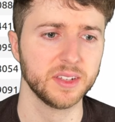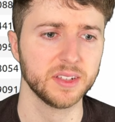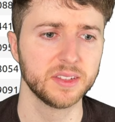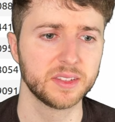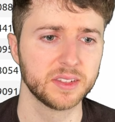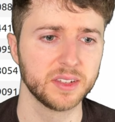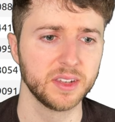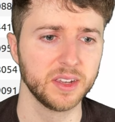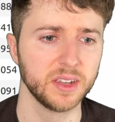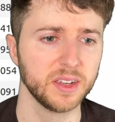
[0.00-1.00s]
it's
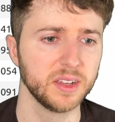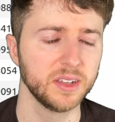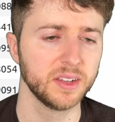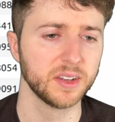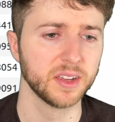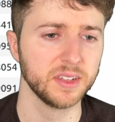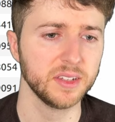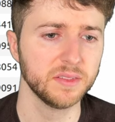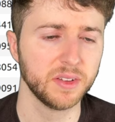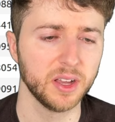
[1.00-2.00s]
a
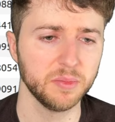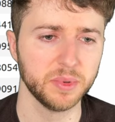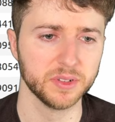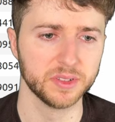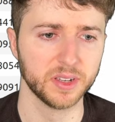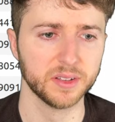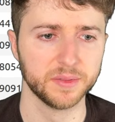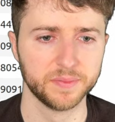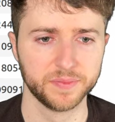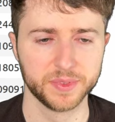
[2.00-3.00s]
naive helper
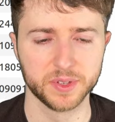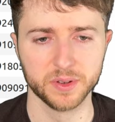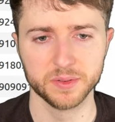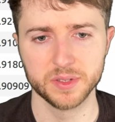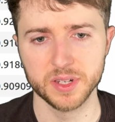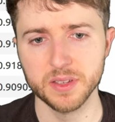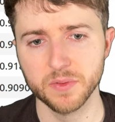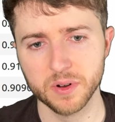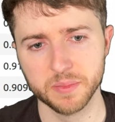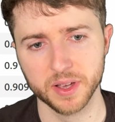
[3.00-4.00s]
cell, so
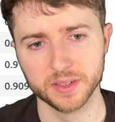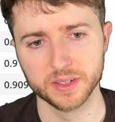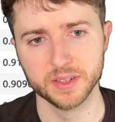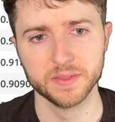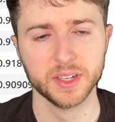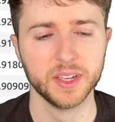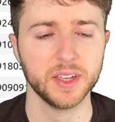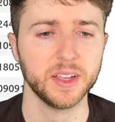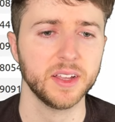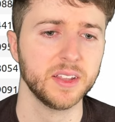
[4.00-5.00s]
CD4 positive.
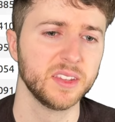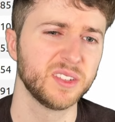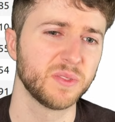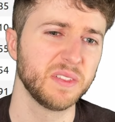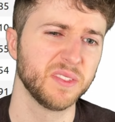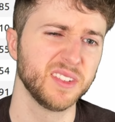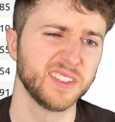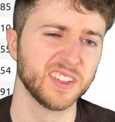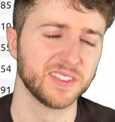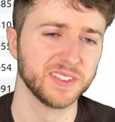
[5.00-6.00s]
This reference
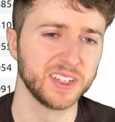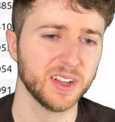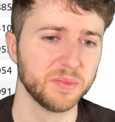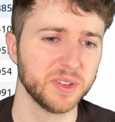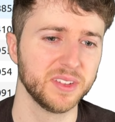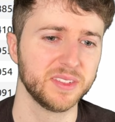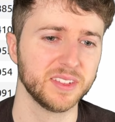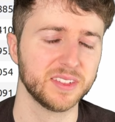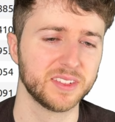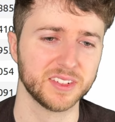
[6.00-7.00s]
doesn't really help us,
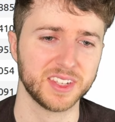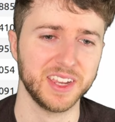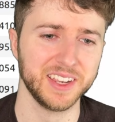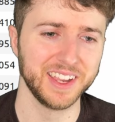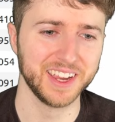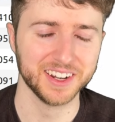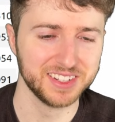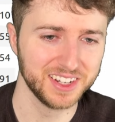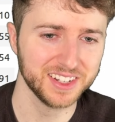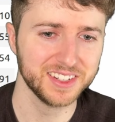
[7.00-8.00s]
it's just
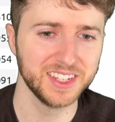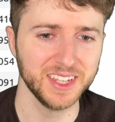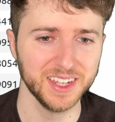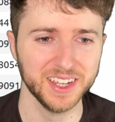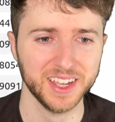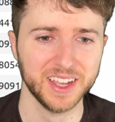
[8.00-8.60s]
annotated T.